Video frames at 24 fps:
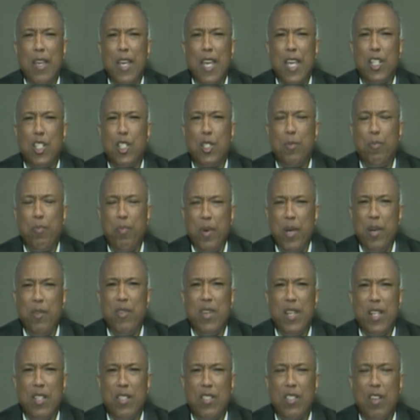
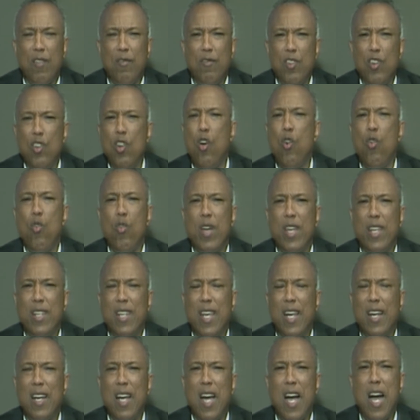experience of knowing
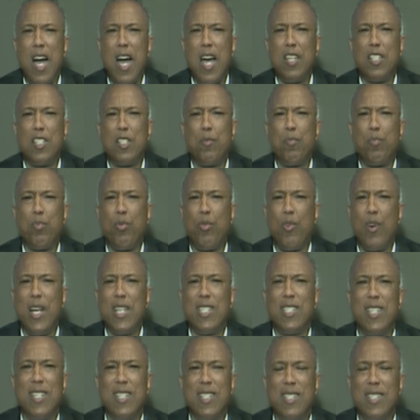that God's
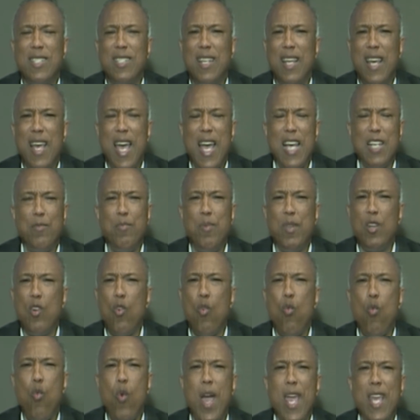presence has been
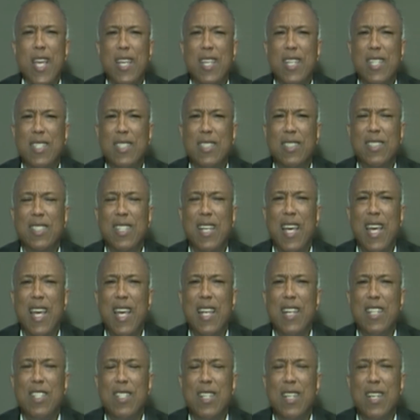awakened
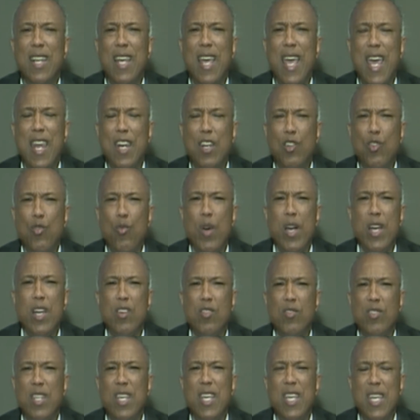and
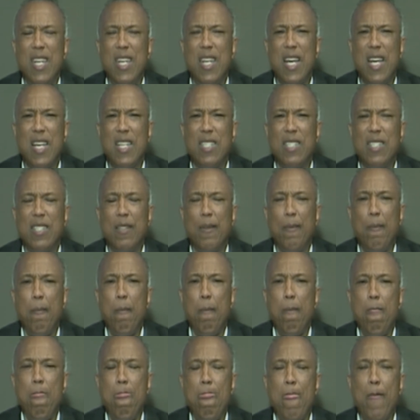dwells in us,
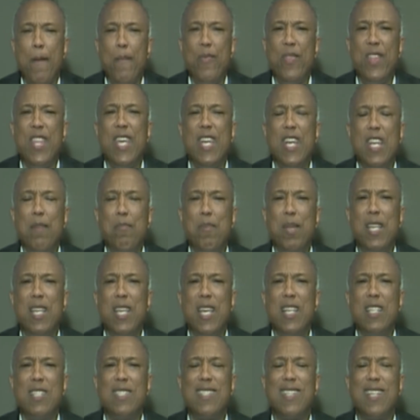then it
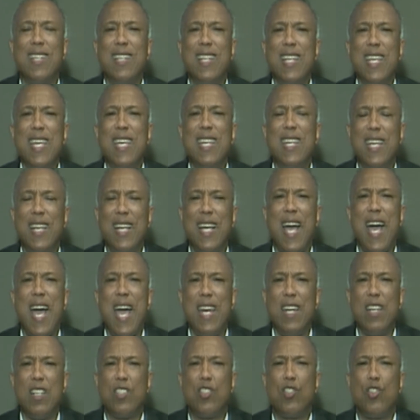begins to lead and
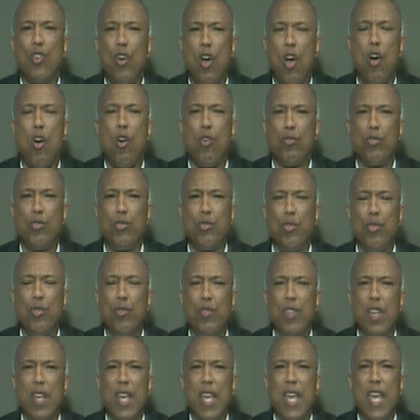guide us to all
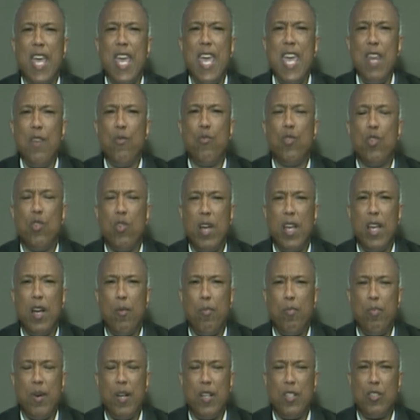truth. It will
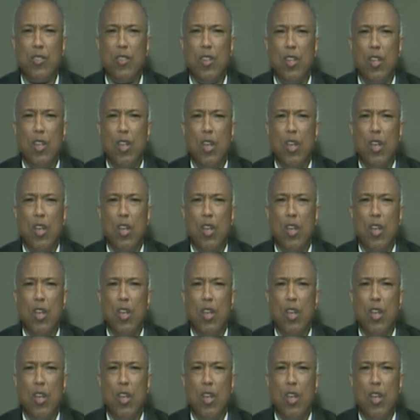help us